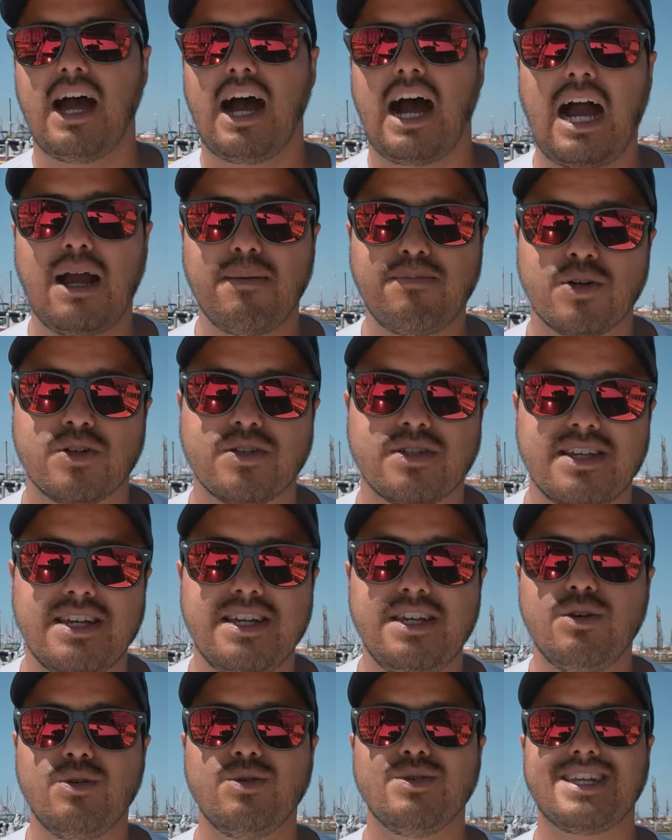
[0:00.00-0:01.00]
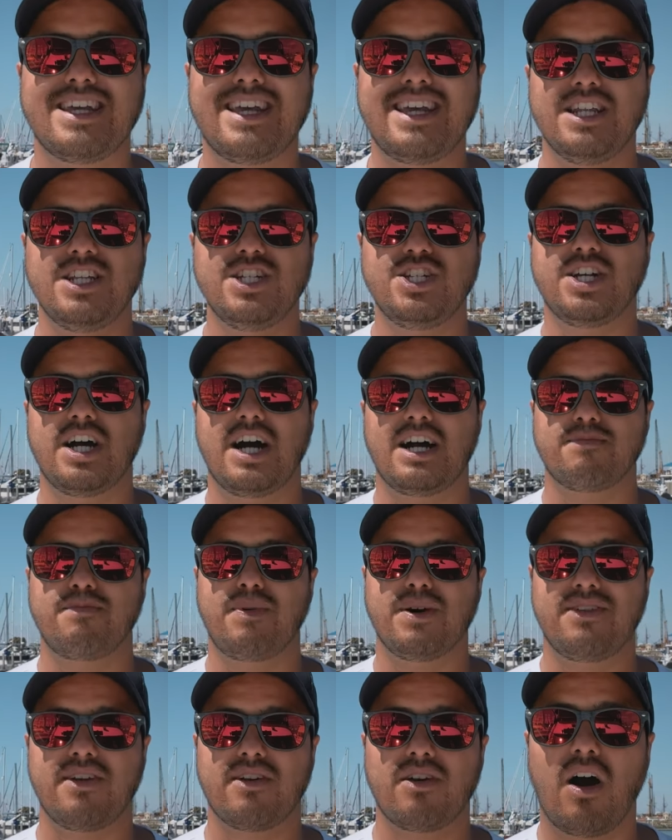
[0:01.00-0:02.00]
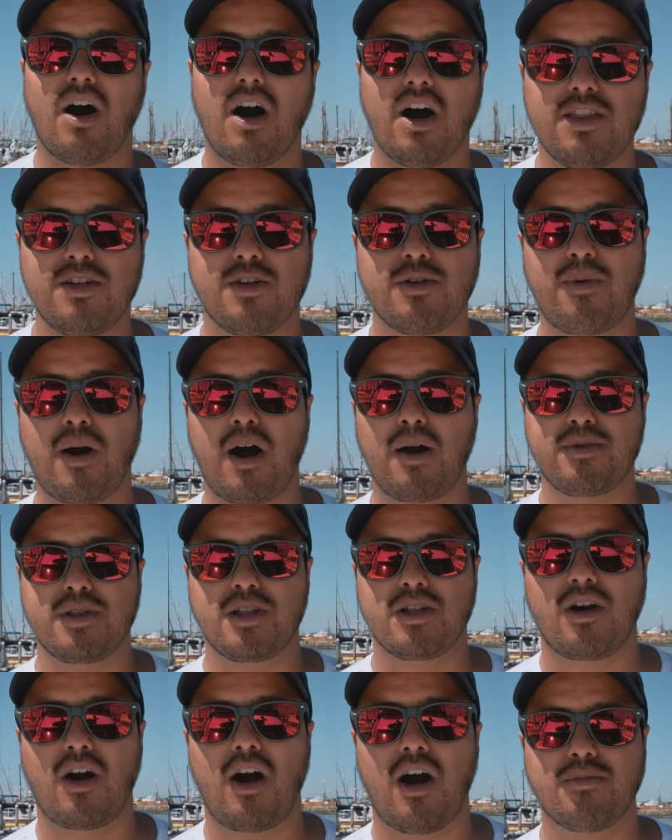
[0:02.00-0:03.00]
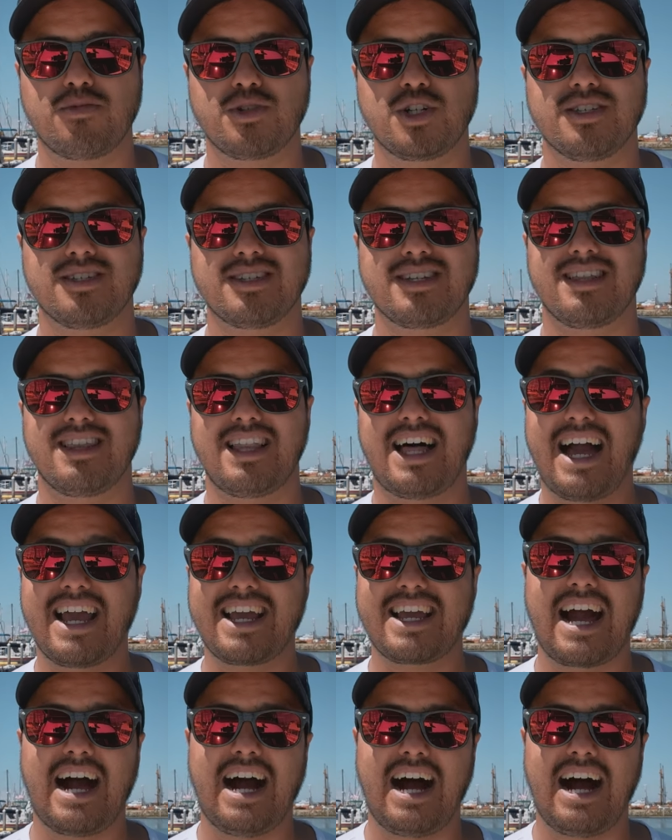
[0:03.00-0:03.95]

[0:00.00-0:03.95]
I personally use InShot, but there are other popular options like